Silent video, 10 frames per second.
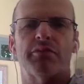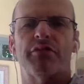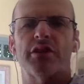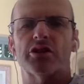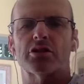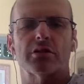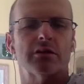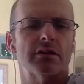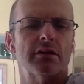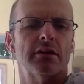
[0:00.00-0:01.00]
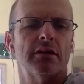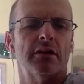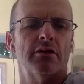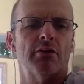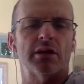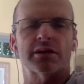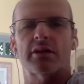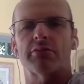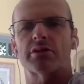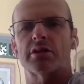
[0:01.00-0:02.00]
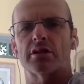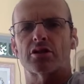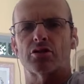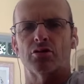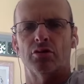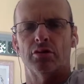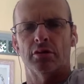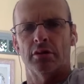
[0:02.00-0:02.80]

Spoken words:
professional whilst I was still at school.